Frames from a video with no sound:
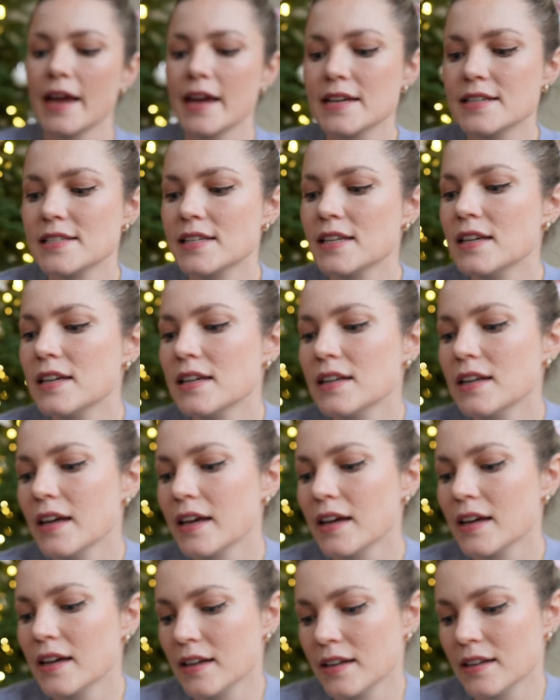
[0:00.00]
18
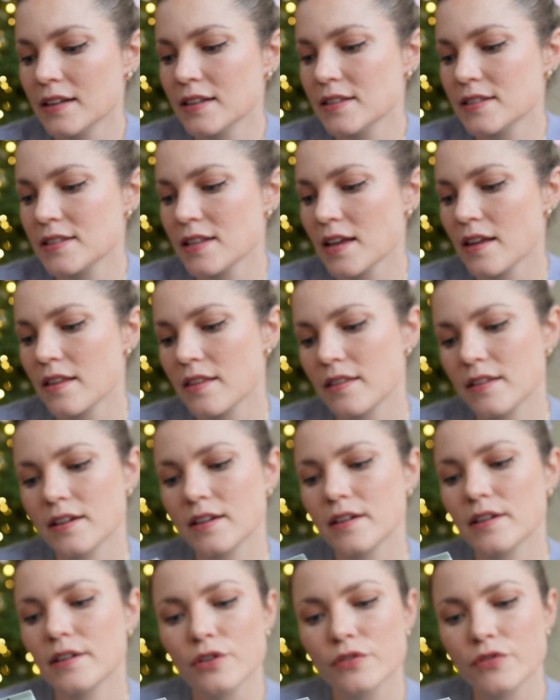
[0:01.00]
is
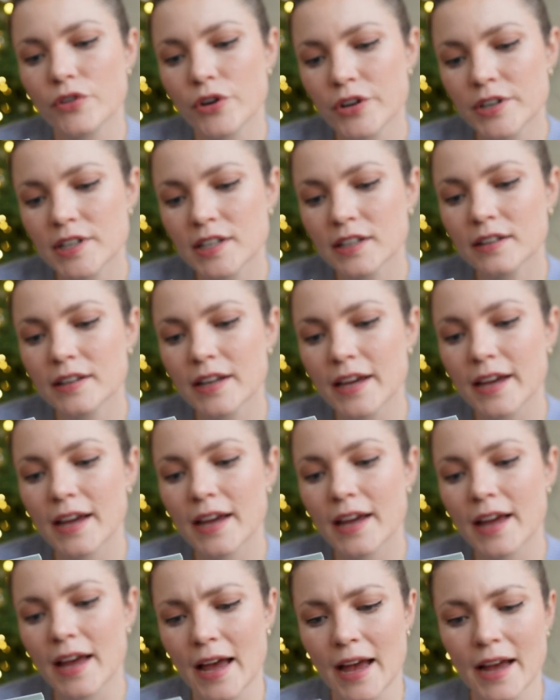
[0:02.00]
the Verdin
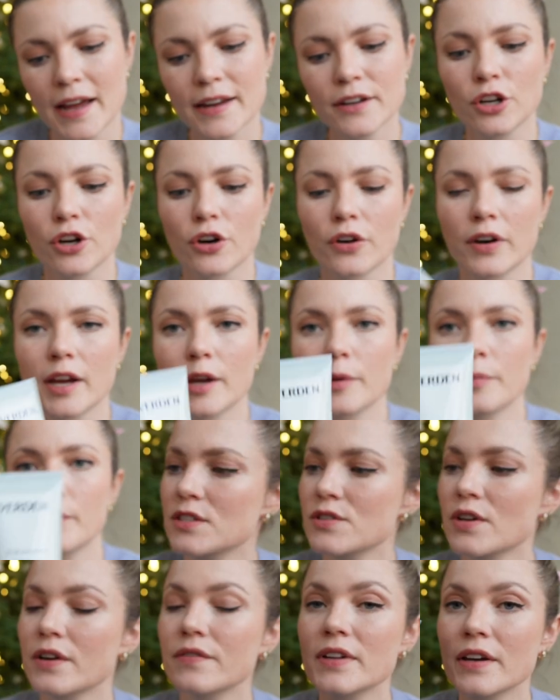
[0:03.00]
hand cream.
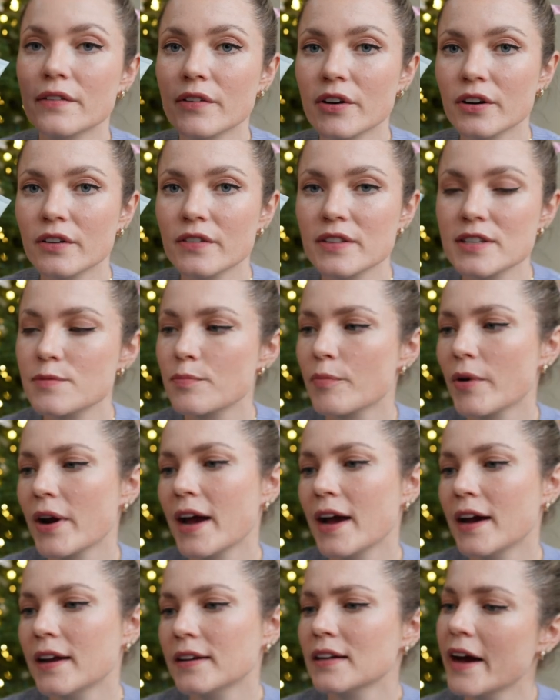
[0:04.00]
So I've never heard of this
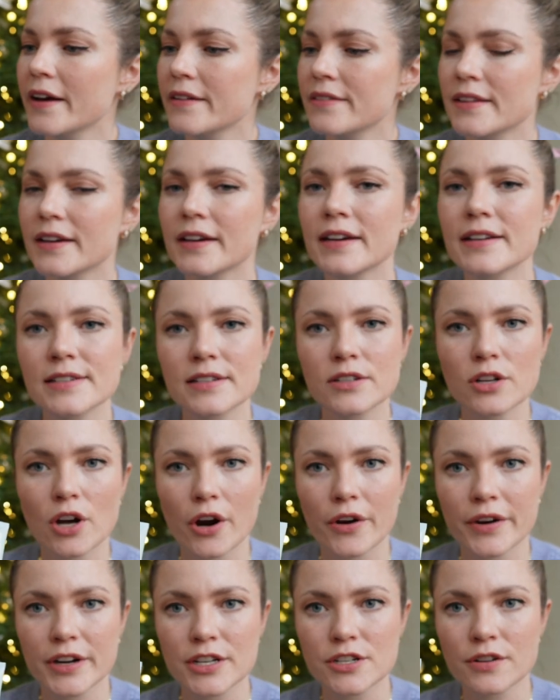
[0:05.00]
brand. I think it's an
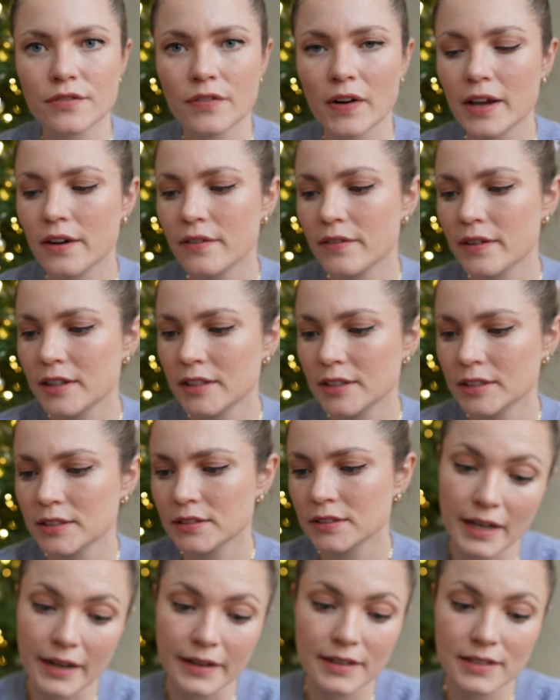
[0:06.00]
orange flavor.
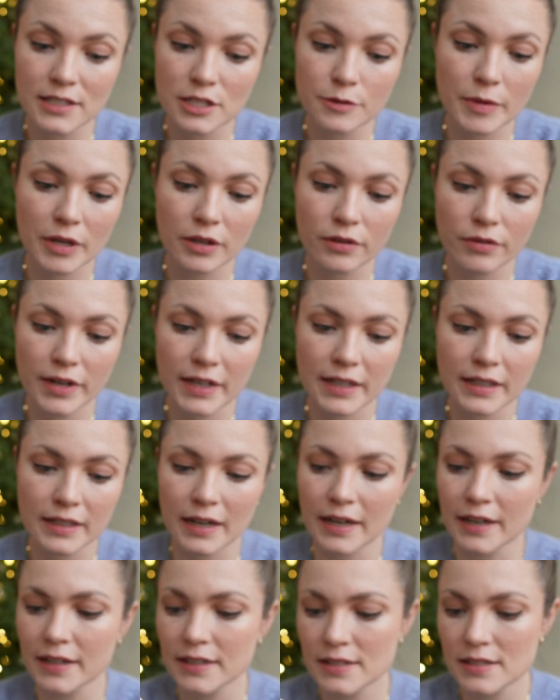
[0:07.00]
That can smell really
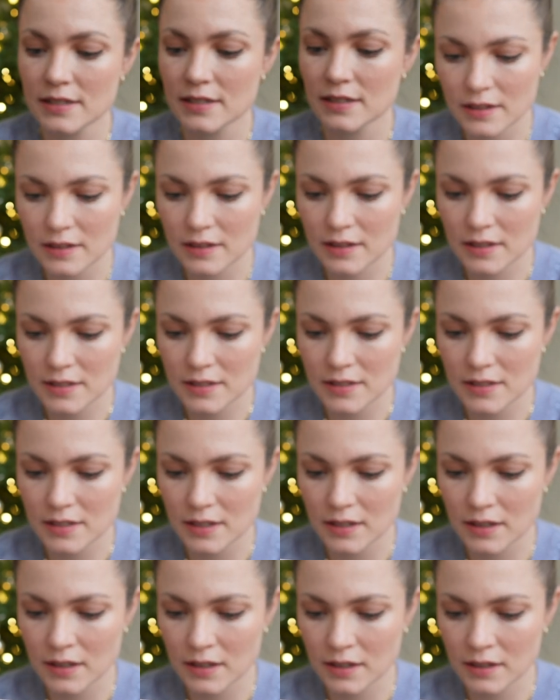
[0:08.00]
nice.
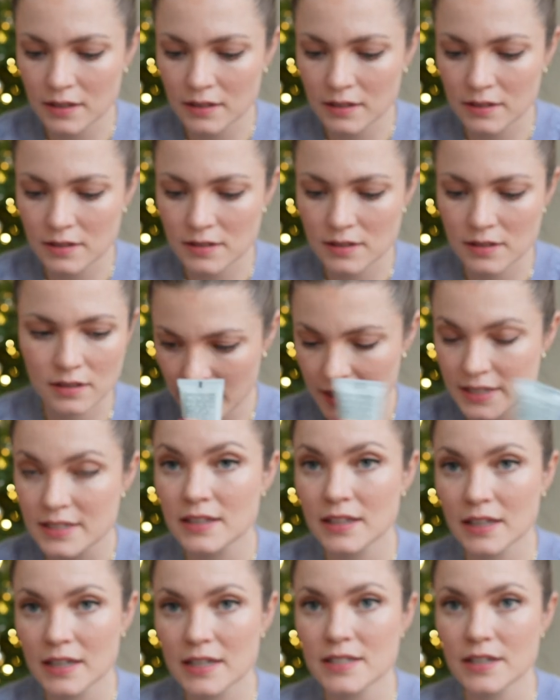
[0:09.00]
It's
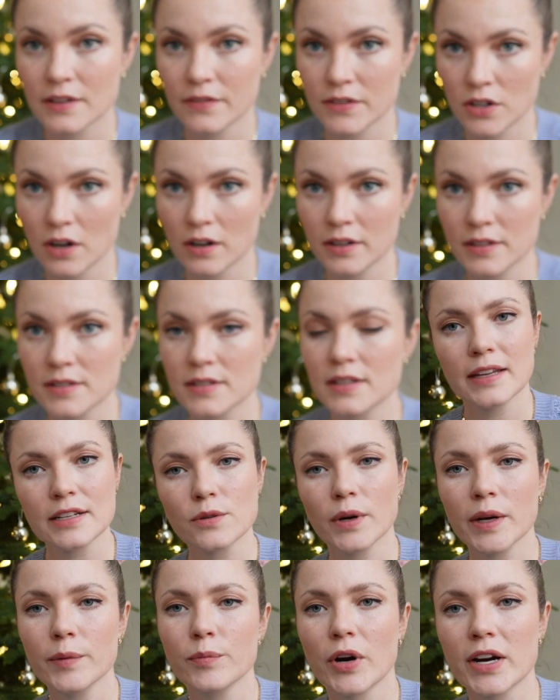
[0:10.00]
$37. That's
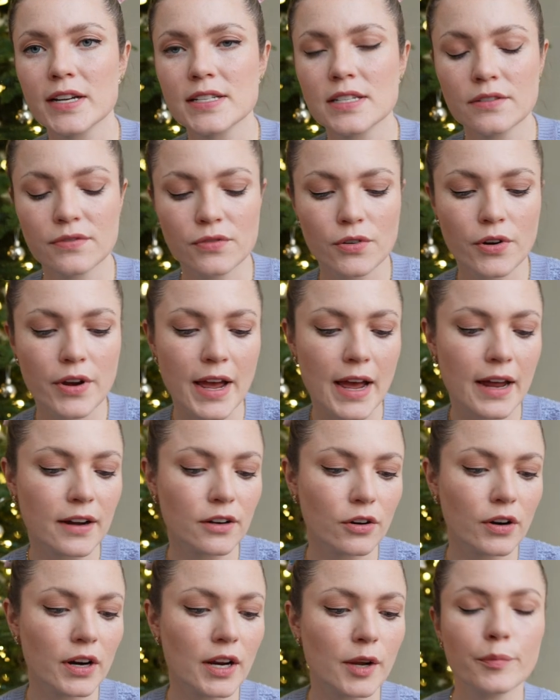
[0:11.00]
quite pricey for a hand
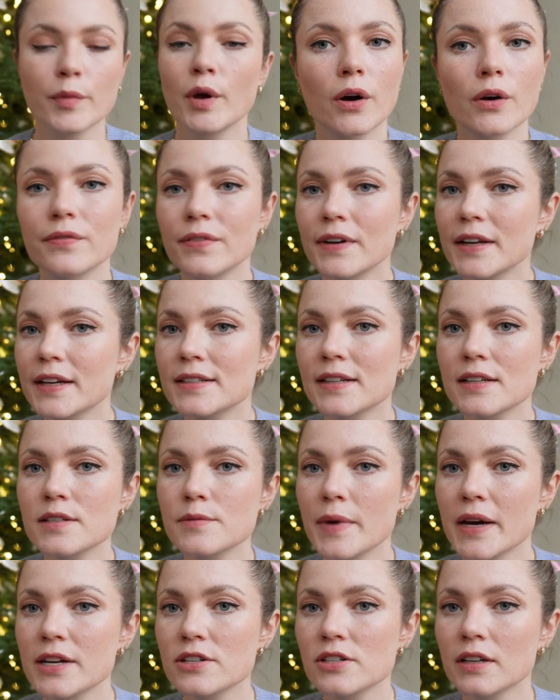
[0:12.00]
cream. Hopefully it does
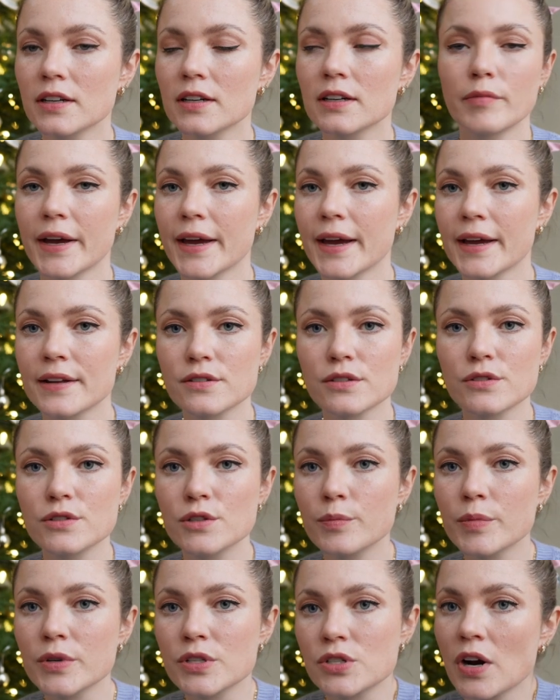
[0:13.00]
magic. My hands are
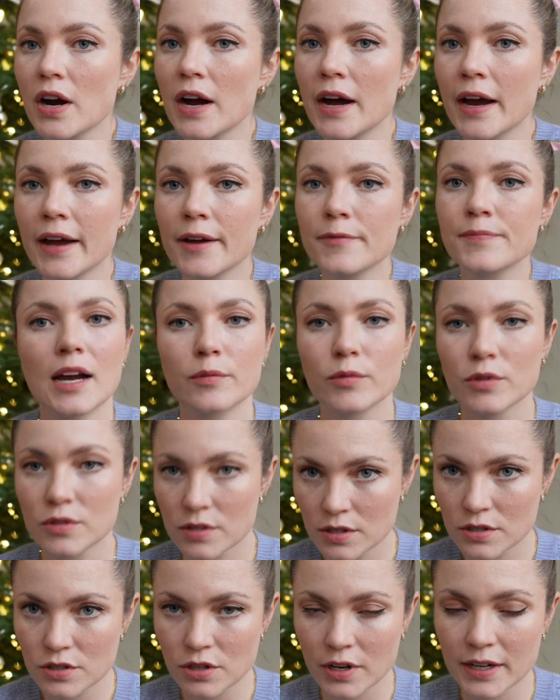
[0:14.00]
super dry. I'm
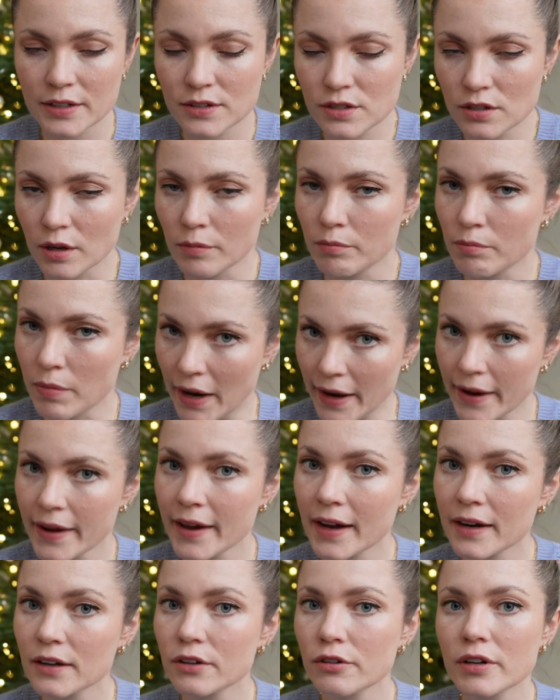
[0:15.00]
also trying to not buy
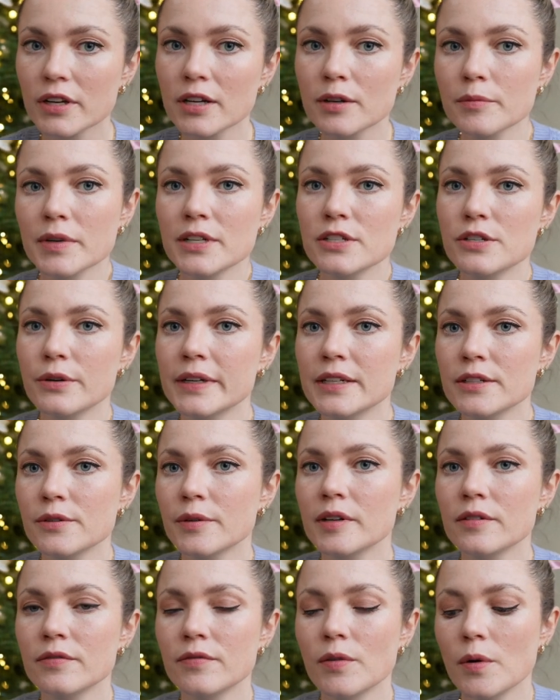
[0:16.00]
hand cream in
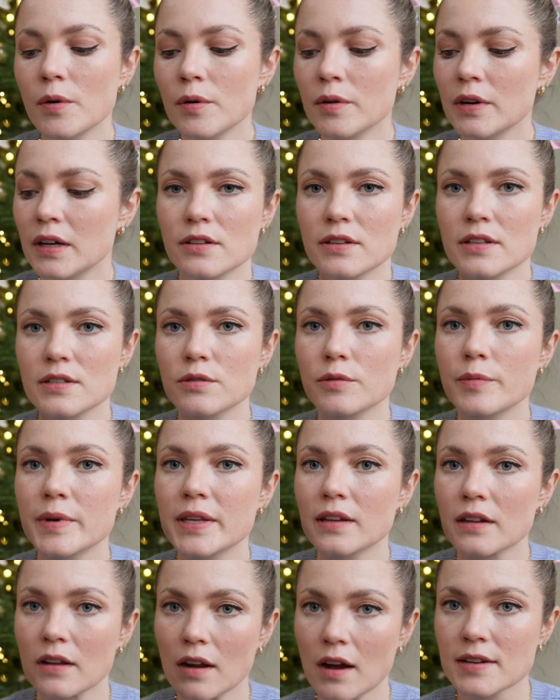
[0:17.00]
2024. So this will be
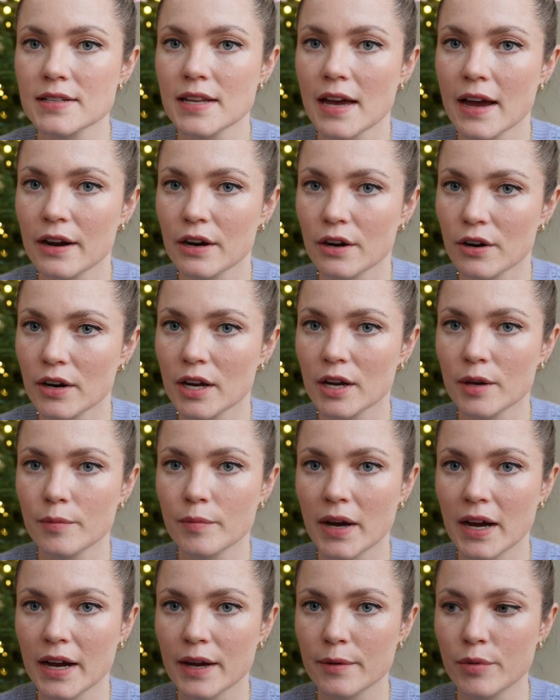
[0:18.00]
the last hand cream
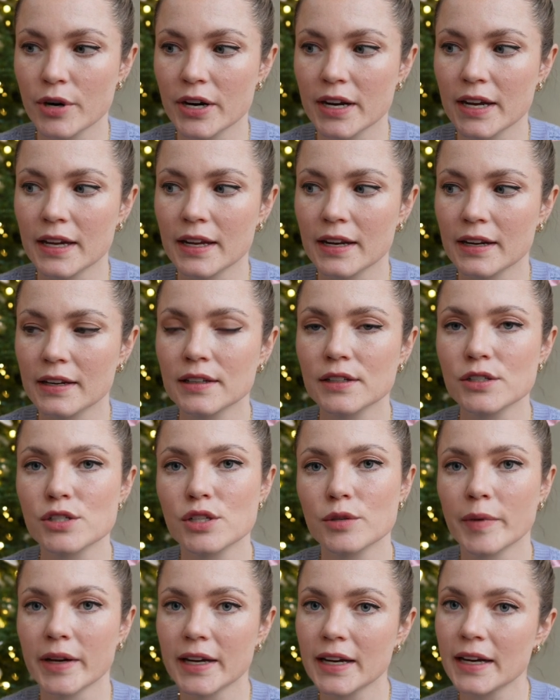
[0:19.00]
I bring in to
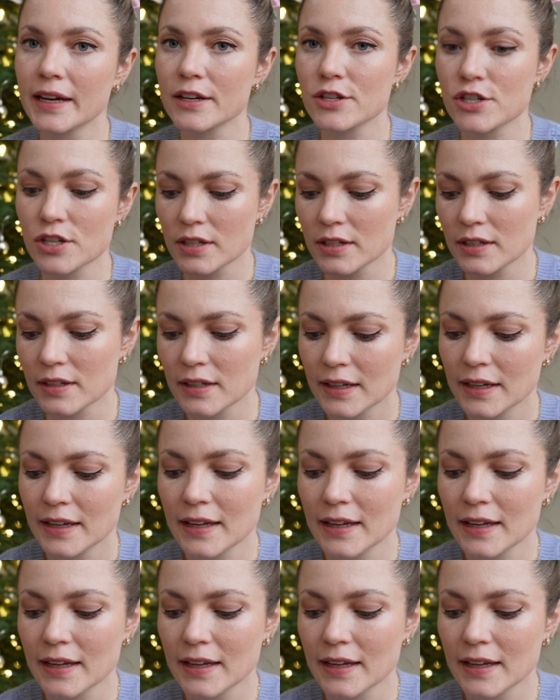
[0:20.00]
my collection